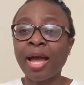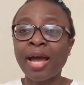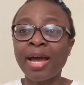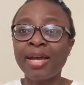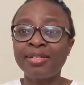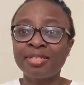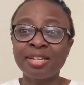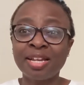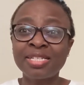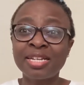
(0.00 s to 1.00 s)
And
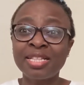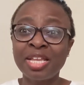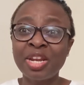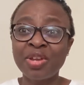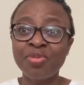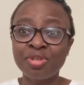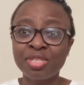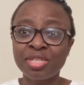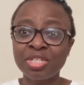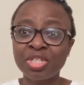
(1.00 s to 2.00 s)
lastly, the new
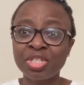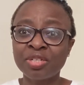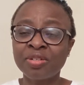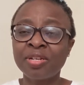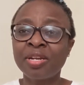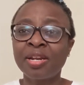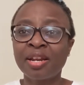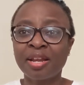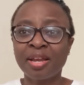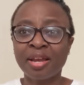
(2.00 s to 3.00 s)
research
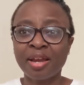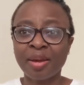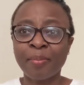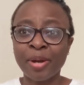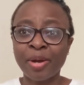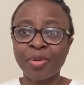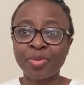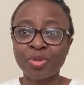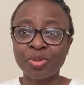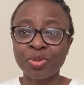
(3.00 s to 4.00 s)

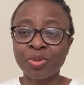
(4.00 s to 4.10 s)
about